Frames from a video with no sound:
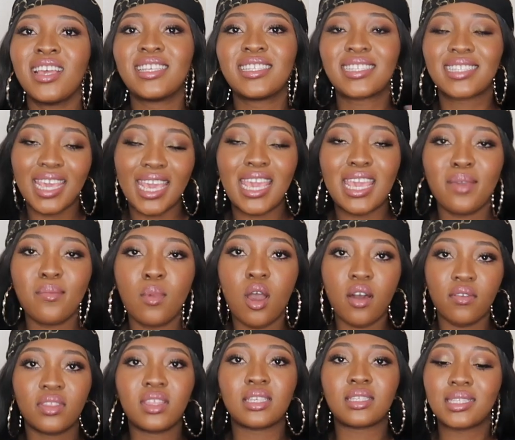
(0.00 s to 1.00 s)
scheme
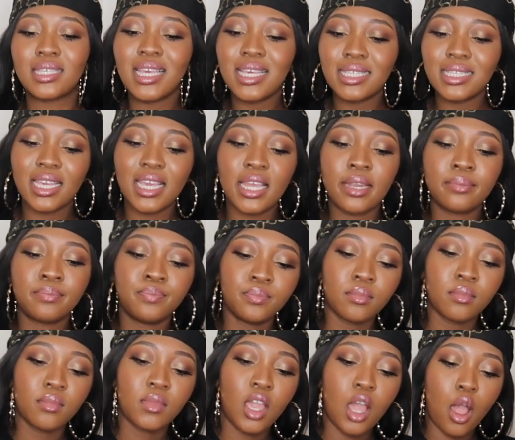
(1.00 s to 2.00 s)
of the season.
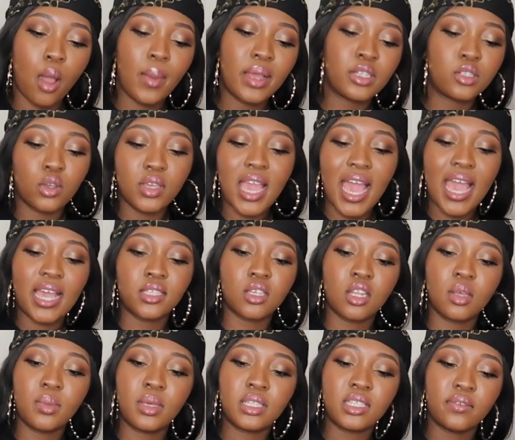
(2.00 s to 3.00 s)
And so yeah, it's
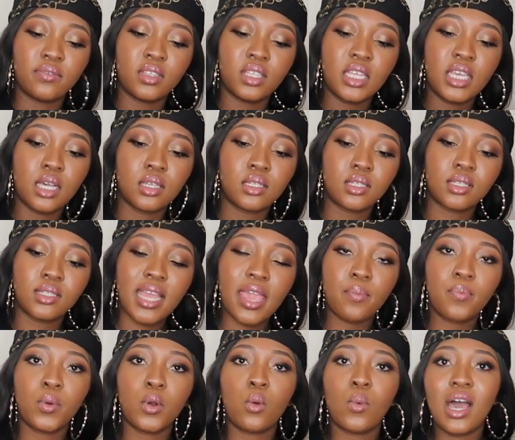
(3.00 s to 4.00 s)
gonna be definitely a
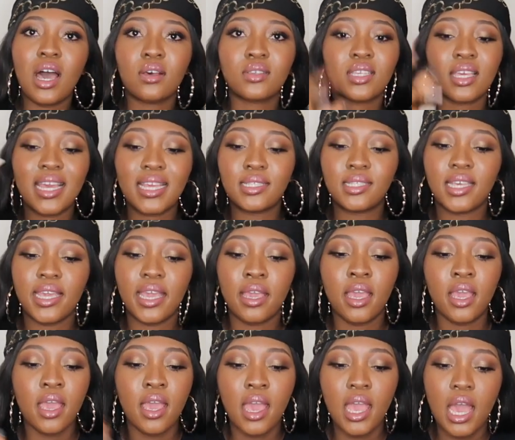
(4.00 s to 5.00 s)
staple. What else can I
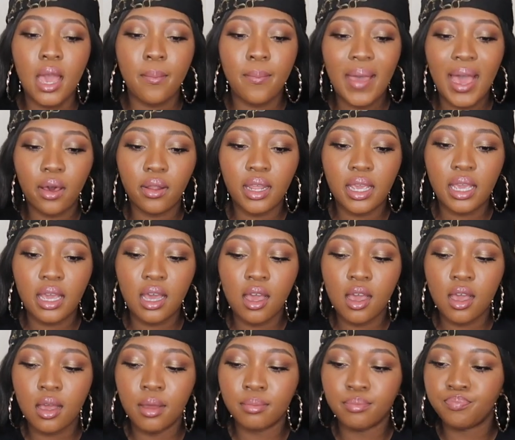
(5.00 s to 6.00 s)
say about it?
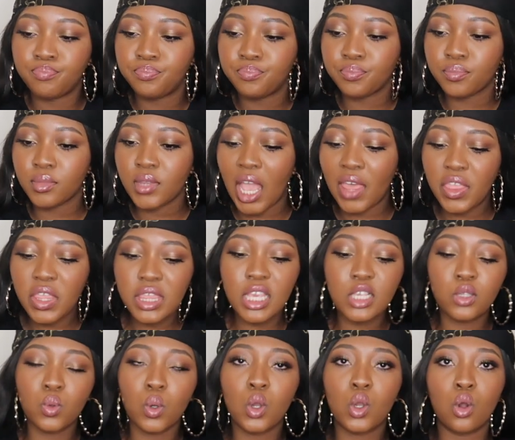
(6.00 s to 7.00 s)
I think
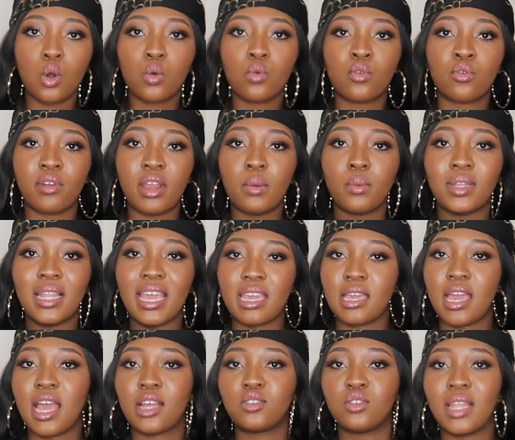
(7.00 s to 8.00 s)
these will go great with
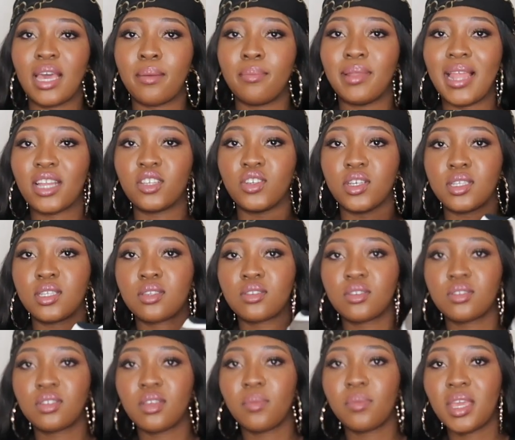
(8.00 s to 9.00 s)
like actual like black dresses
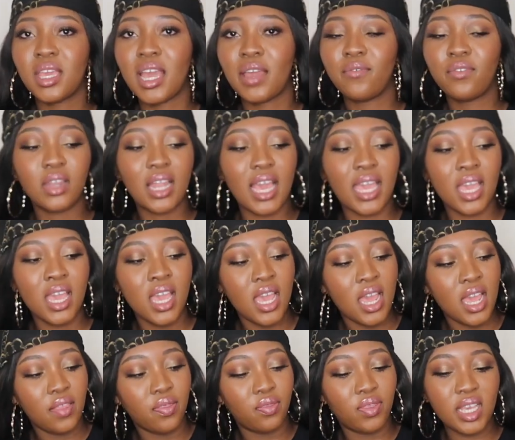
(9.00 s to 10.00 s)
or something. I feel like
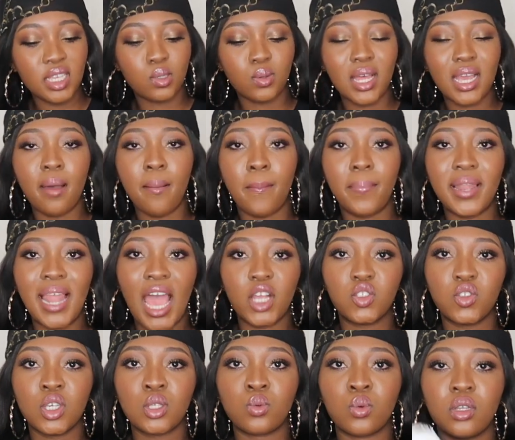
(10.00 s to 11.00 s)
this, like a black
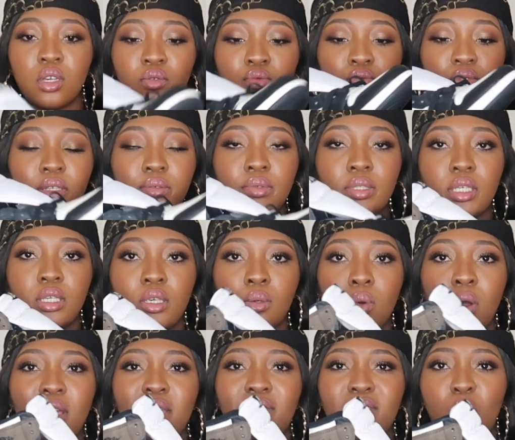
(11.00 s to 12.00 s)
dress will look really
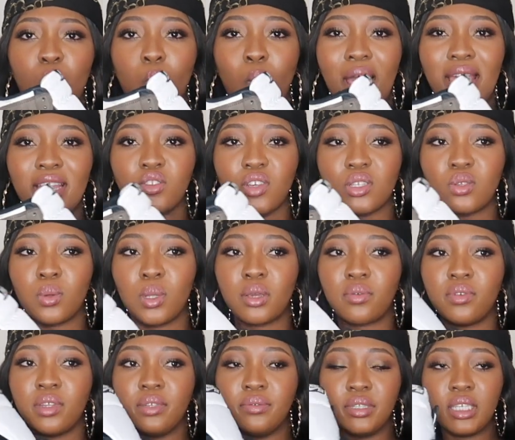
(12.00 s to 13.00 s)
cute, or even a white dress will look
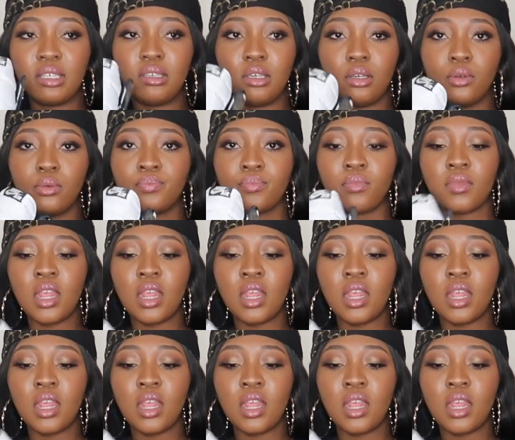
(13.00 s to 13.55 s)
really cute.